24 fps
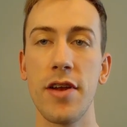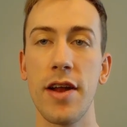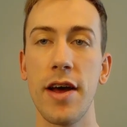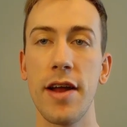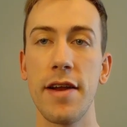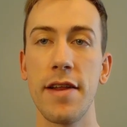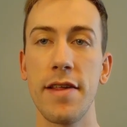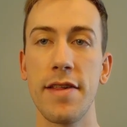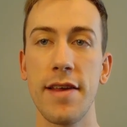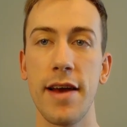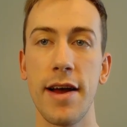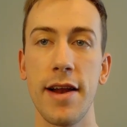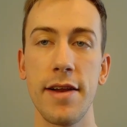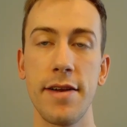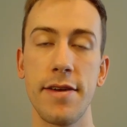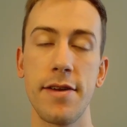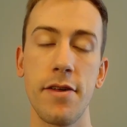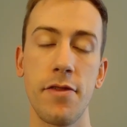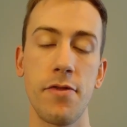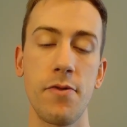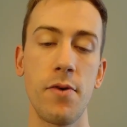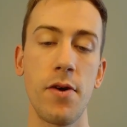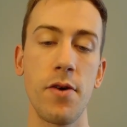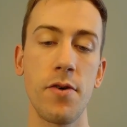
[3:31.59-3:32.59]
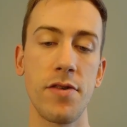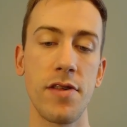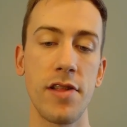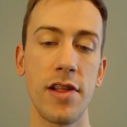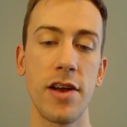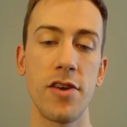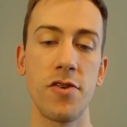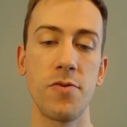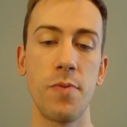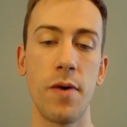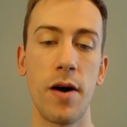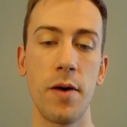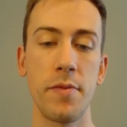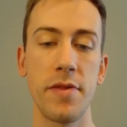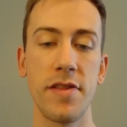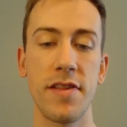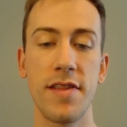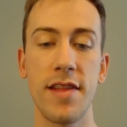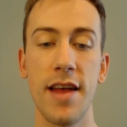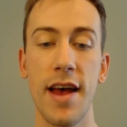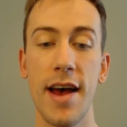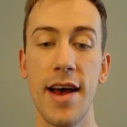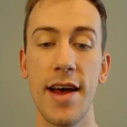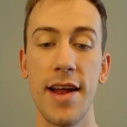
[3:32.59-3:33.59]
I decided to throw Sludge Bomb
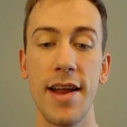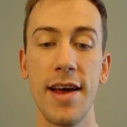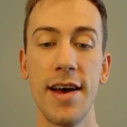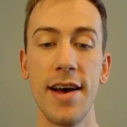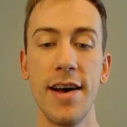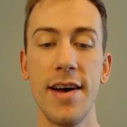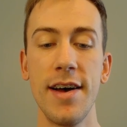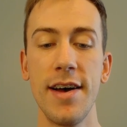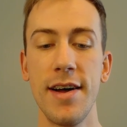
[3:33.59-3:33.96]
instead.